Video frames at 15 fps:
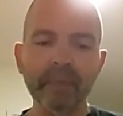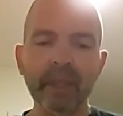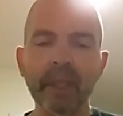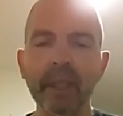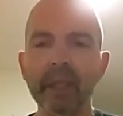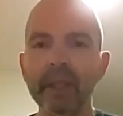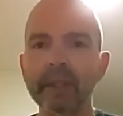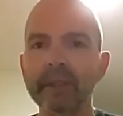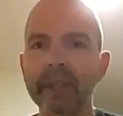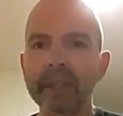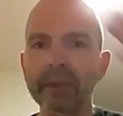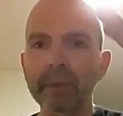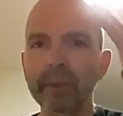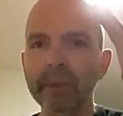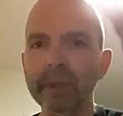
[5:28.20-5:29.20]
It
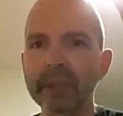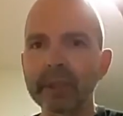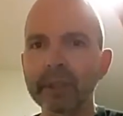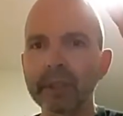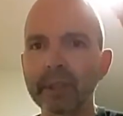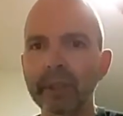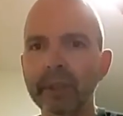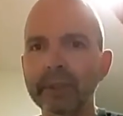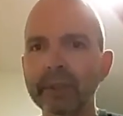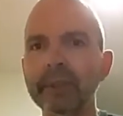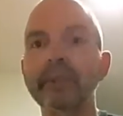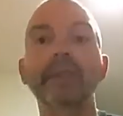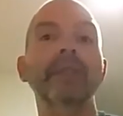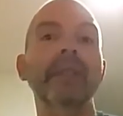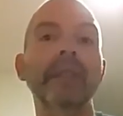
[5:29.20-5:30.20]
takes all this
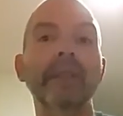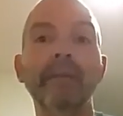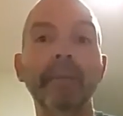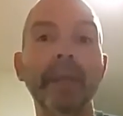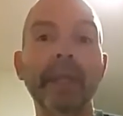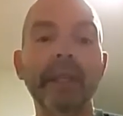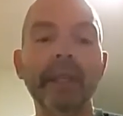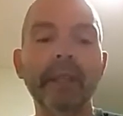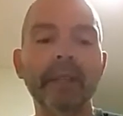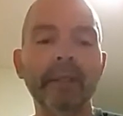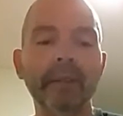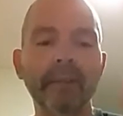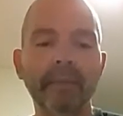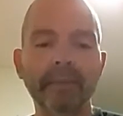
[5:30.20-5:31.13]
nonsense out of my head,